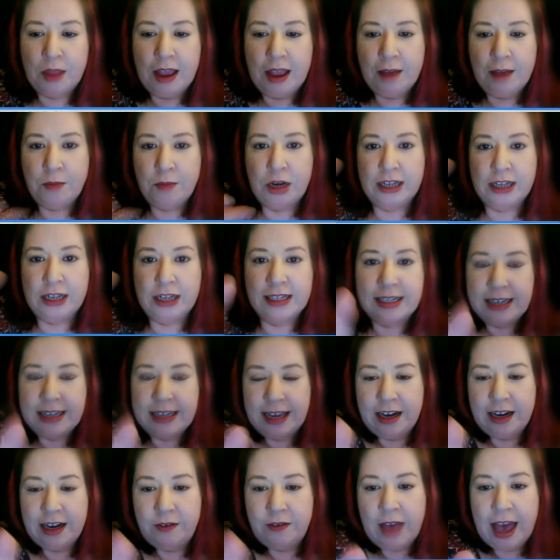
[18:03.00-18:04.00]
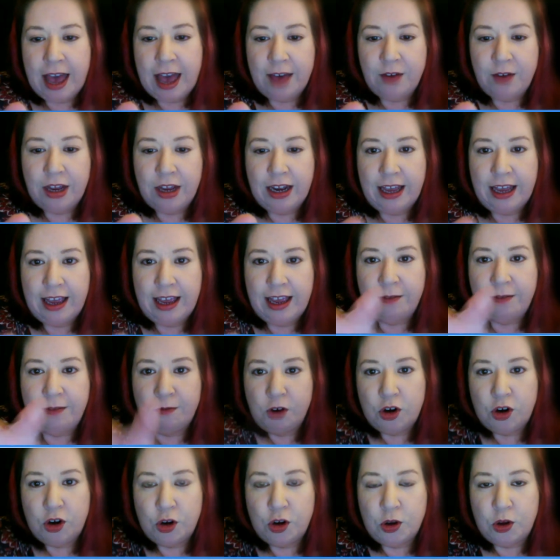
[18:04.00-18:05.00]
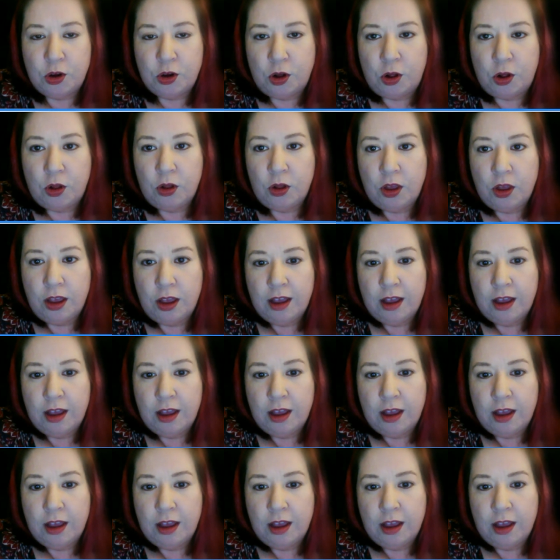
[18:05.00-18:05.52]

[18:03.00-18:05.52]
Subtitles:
But instead of having it vertical,